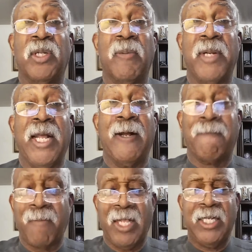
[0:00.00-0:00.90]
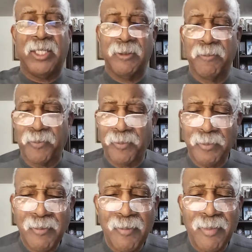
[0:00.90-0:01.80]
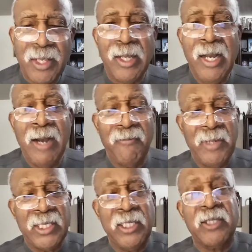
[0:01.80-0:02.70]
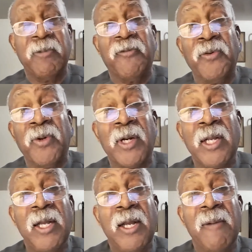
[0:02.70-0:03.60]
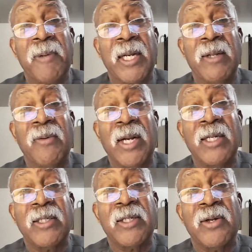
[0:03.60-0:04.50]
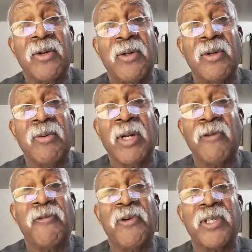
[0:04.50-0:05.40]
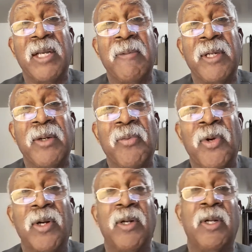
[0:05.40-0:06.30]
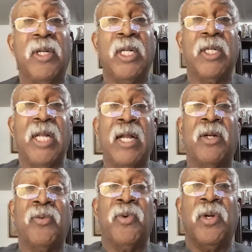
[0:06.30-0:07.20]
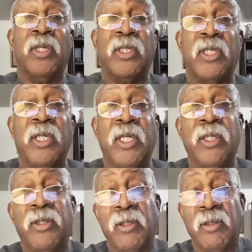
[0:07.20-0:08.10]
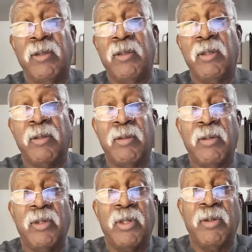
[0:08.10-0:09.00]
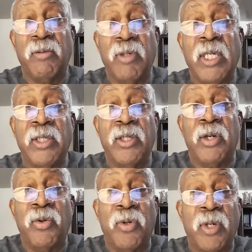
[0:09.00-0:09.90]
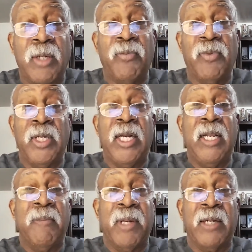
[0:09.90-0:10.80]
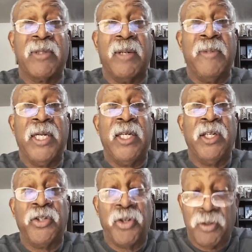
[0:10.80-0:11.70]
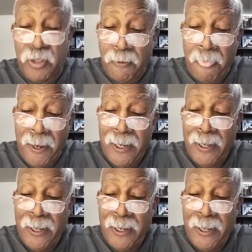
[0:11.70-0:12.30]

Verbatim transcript: Lord coming out. Listen, I've mentioned this before, but when I used to talk, when I first came into the world, uh, in, out of the world, into, into, the, into the Lord, I wasn't anybody I coming into the church.